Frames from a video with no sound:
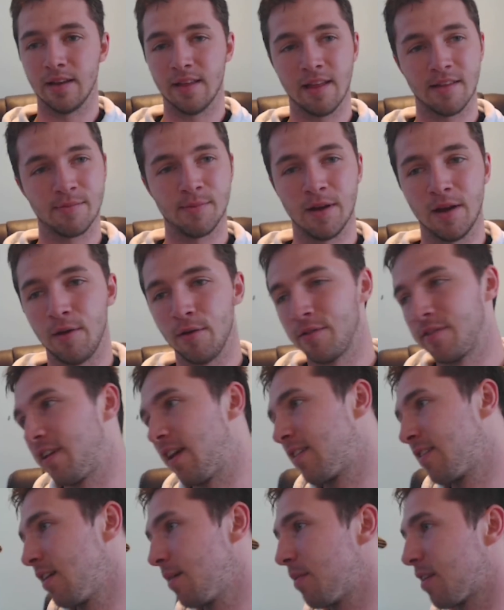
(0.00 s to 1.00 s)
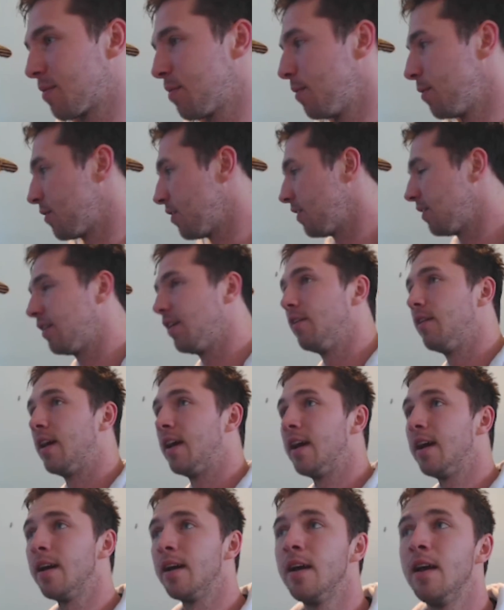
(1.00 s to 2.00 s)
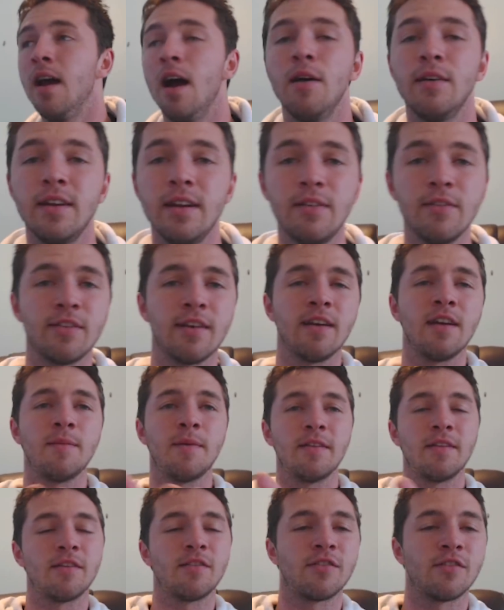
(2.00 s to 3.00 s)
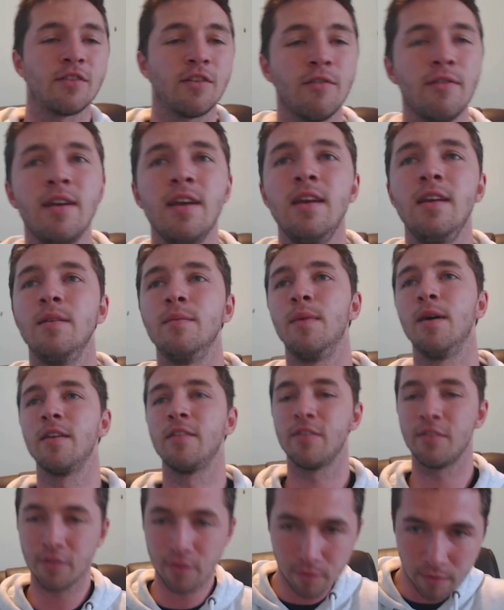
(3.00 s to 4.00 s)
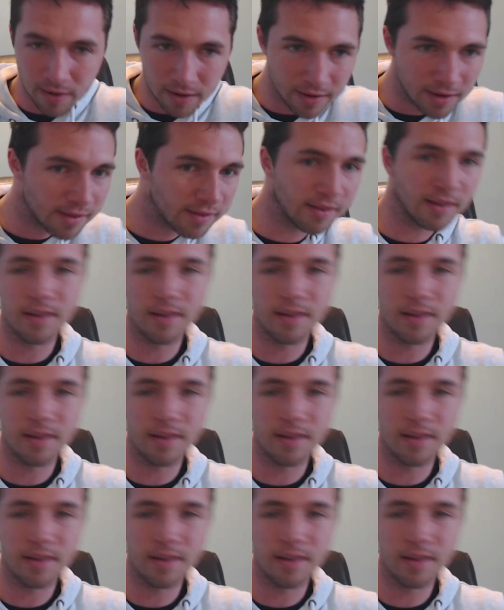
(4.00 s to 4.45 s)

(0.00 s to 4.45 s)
that's my whole setup. That's pretty much what I do here. I didn't even tell you about the screen. My screen is